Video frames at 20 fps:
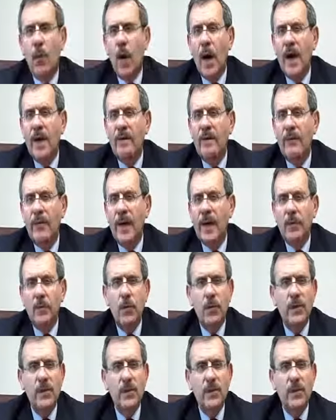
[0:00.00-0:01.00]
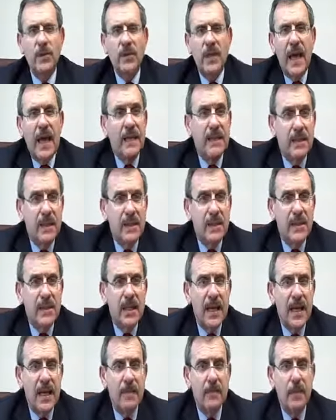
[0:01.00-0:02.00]
why veterans at
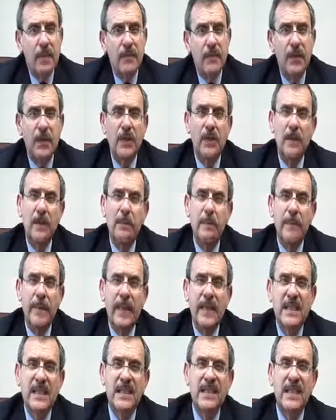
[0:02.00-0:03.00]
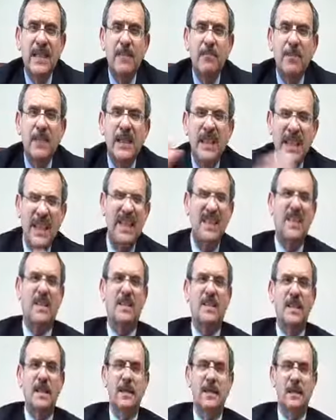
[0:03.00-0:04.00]
this time of year may seem
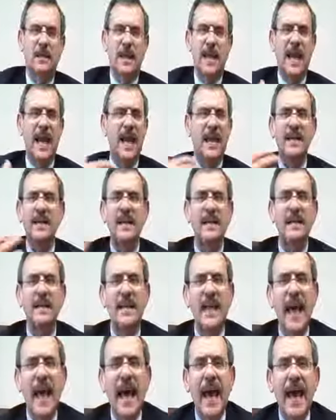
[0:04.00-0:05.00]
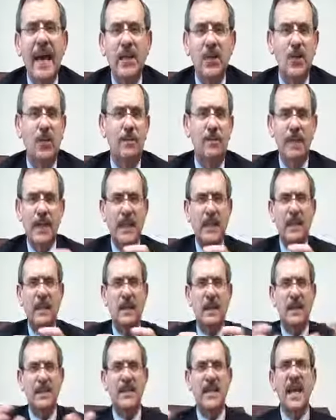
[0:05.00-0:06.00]
distant and detached,
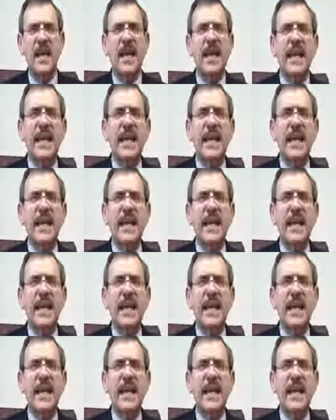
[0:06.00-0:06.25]
because